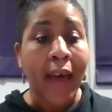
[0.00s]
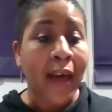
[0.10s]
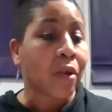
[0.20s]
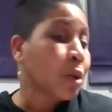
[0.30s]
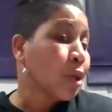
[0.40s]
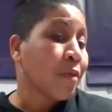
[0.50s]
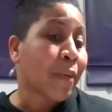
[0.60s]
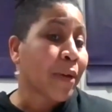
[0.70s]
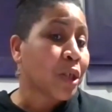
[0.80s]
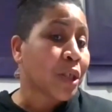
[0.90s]
and also
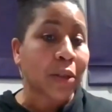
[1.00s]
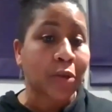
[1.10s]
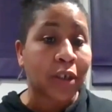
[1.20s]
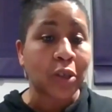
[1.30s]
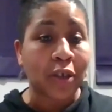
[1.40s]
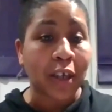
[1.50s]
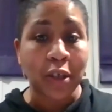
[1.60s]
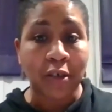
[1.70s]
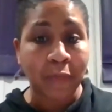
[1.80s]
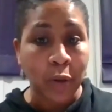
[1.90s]
maybe just a little
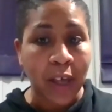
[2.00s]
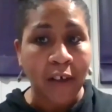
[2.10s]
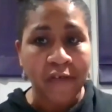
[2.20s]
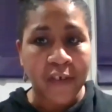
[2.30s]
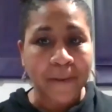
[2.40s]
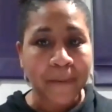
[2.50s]
introduction of yourself.